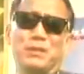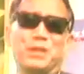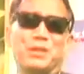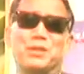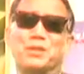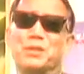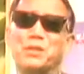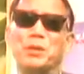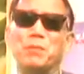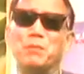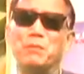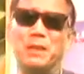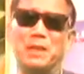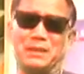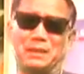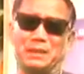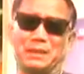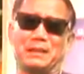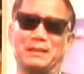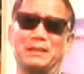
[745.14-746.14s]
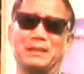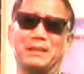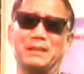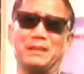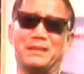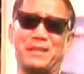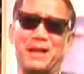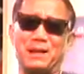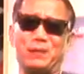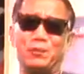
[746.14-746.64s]
so much.
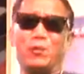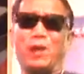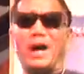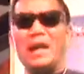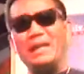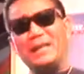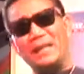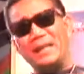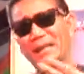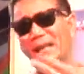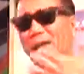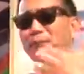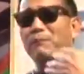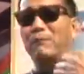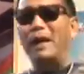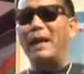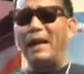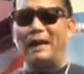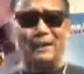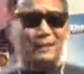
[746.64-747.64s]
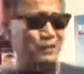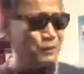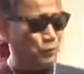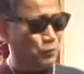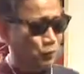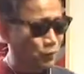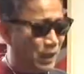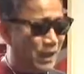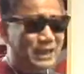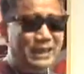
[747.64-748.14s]
That's why He come back
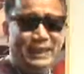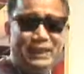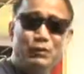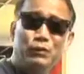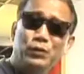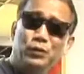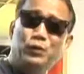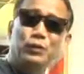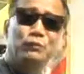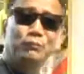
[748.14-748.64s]
to rescue you